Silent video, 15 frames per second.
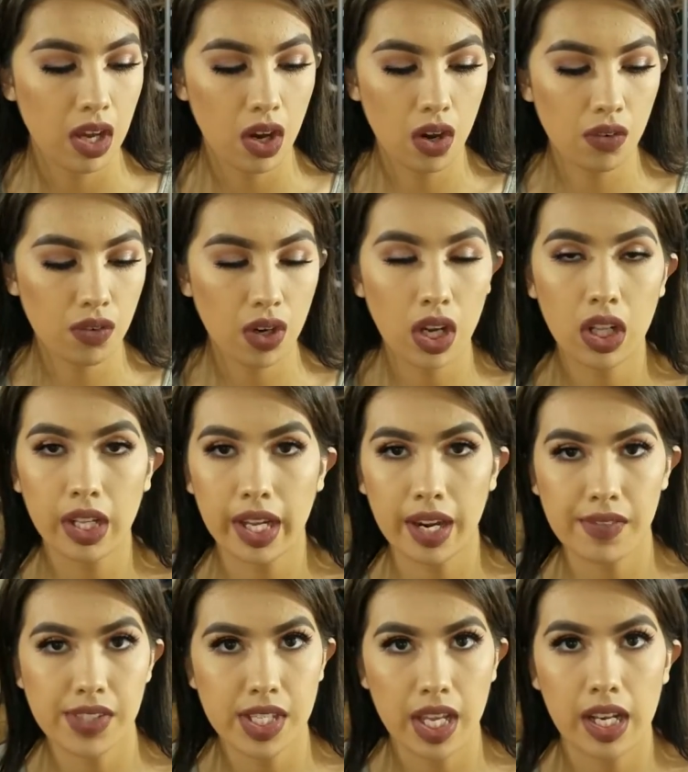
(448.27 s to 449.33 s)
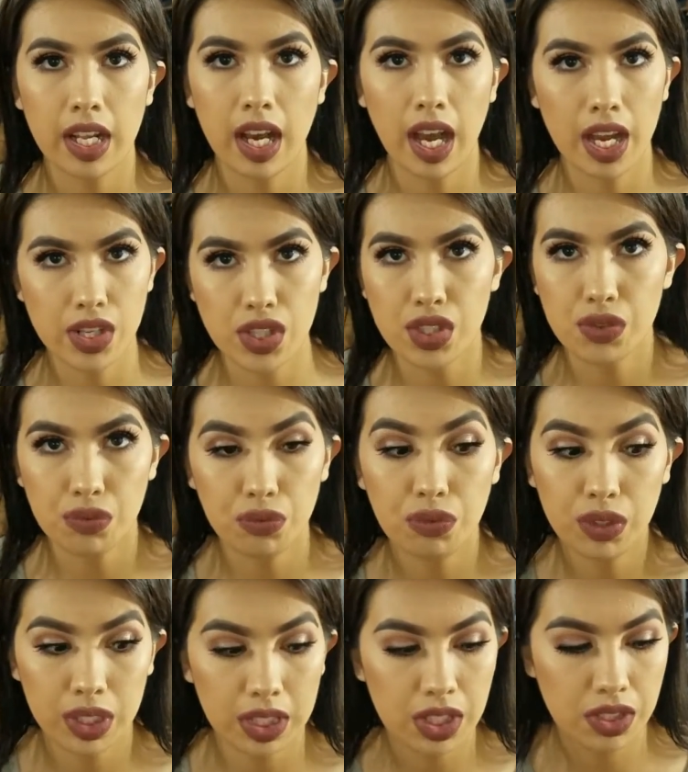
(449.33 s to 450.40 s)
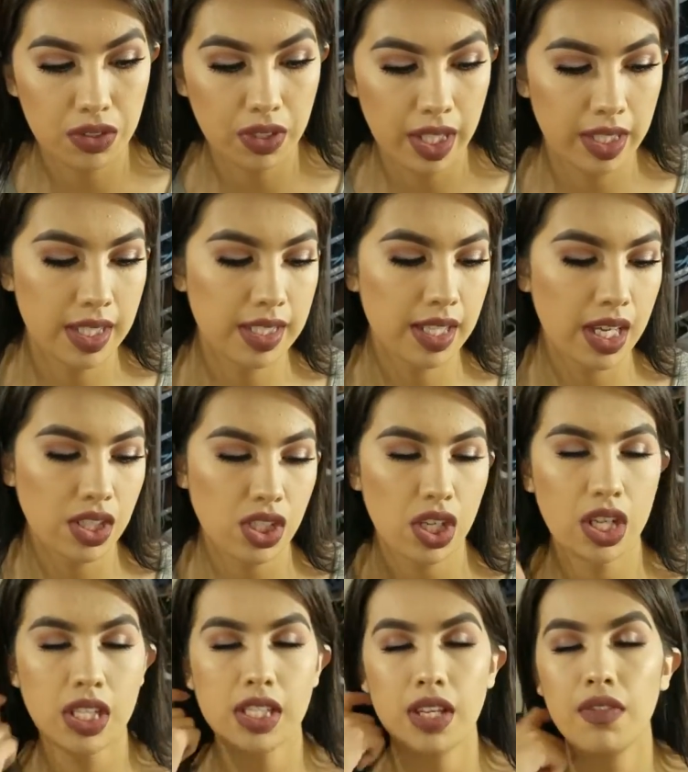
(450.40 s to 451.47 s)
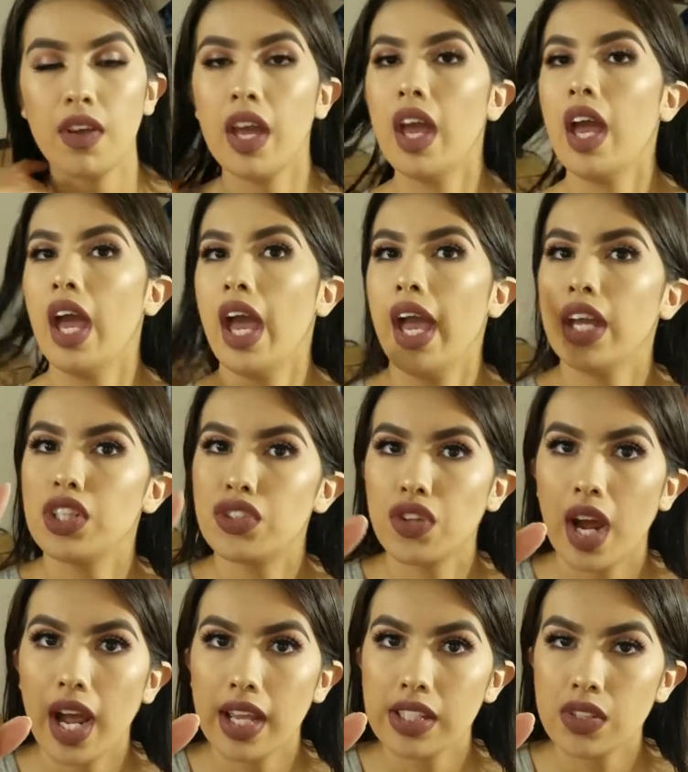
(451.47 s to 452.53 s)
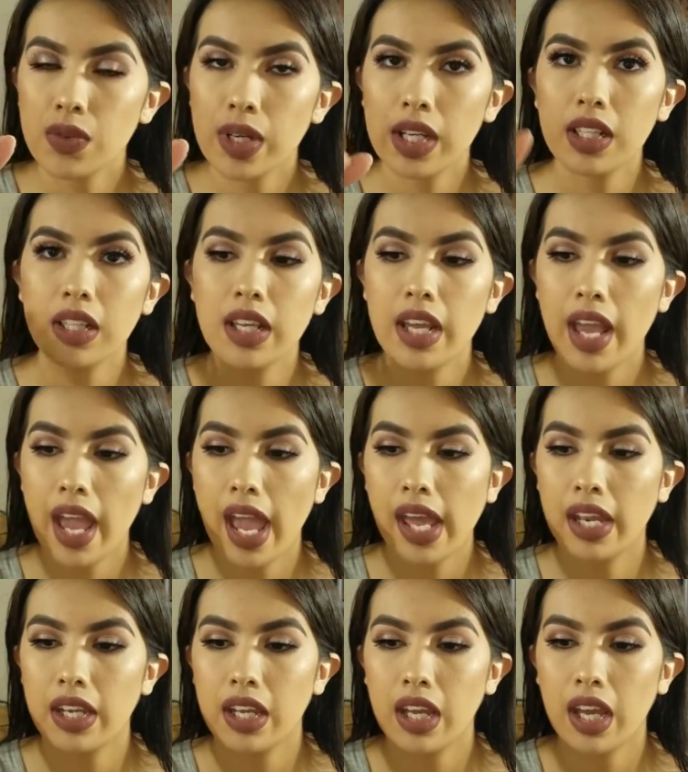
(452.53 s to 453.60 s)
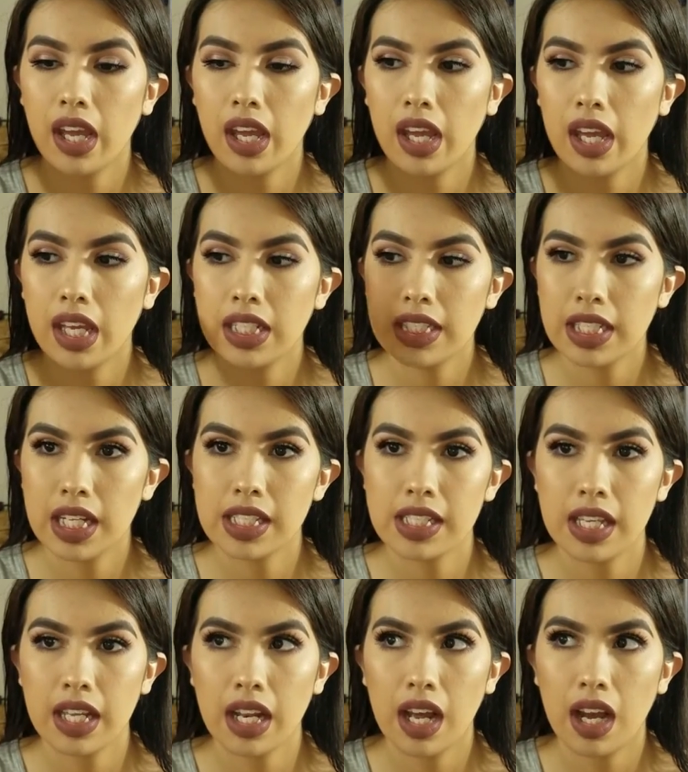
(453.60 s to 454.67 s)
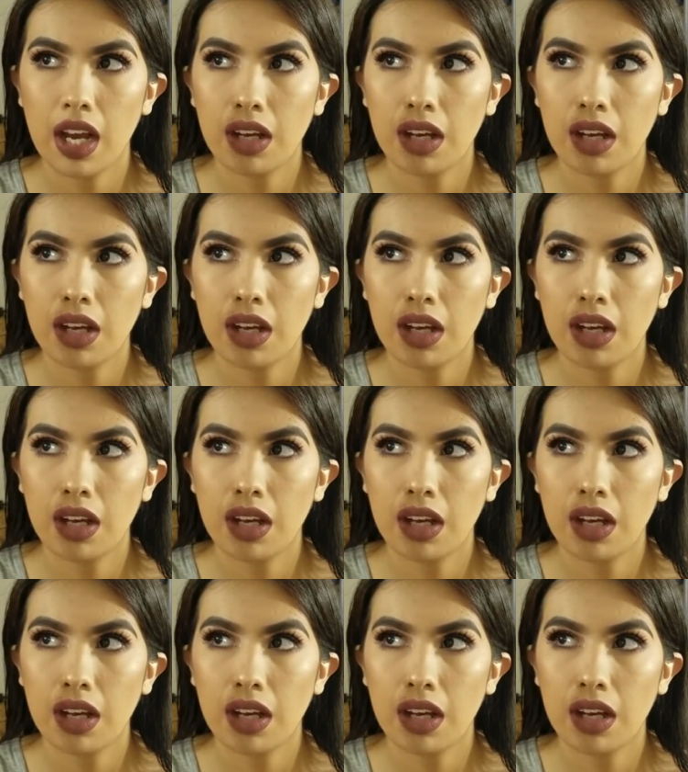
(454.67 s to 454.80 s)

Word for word: Overall, like I've said, I just really do like this lash adhesive. It dries quickly, and it doesn't,